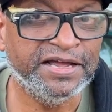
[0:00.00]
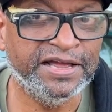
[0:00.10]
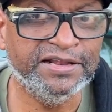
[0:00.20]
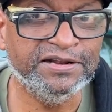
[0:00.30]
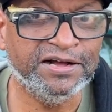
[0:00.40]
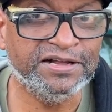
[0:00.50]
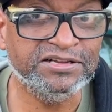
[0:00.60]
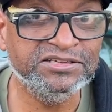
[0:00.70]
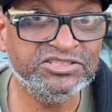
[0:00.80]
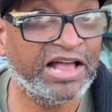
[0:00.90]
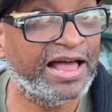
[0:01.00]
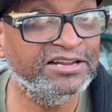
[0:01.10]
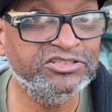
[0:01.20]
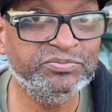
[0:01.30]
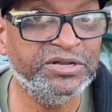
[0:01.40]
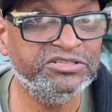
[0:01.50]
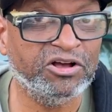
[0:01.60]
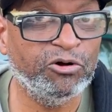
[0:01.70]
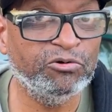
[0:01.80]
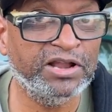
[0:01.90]
And silence speaks
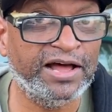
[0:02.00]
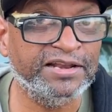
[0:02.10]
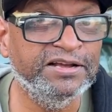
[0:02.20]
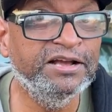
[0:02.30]
a whole lot.